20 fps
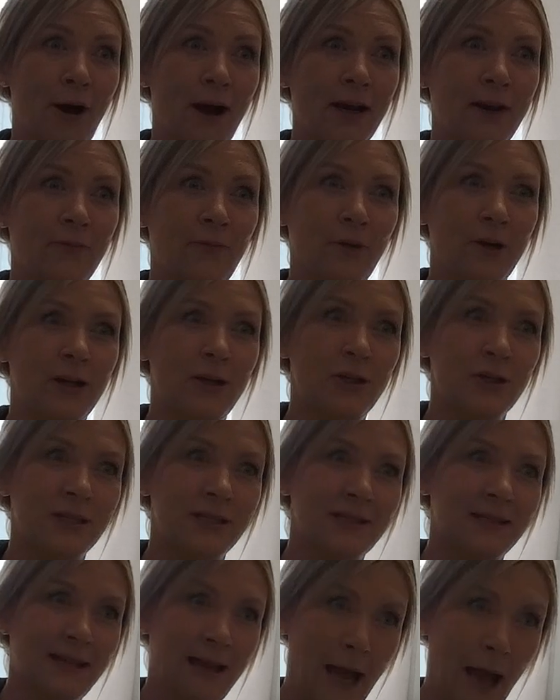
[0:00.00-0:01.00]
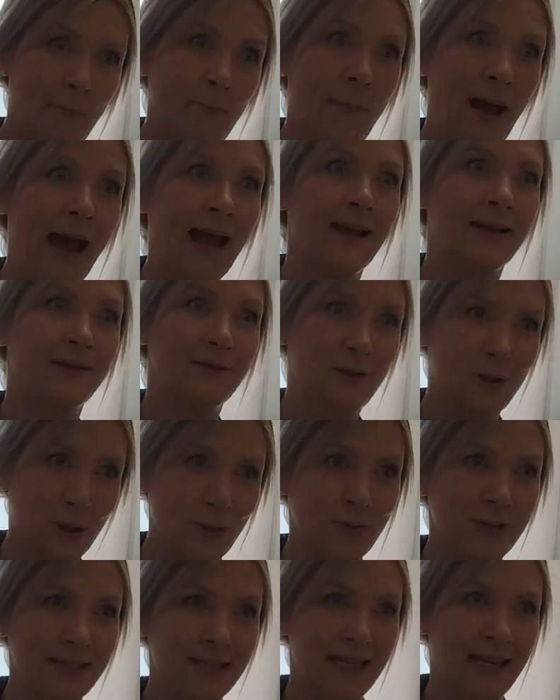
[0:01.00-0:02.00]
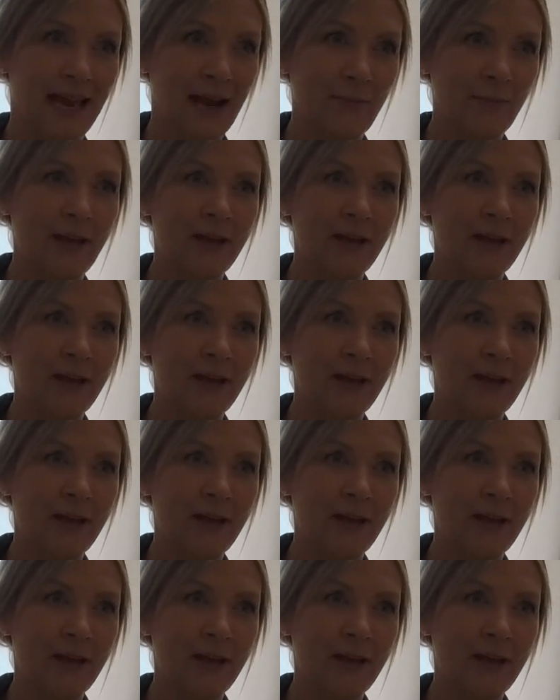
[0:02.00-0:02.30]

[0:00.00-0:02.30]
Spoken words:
kind of only just come back to us again.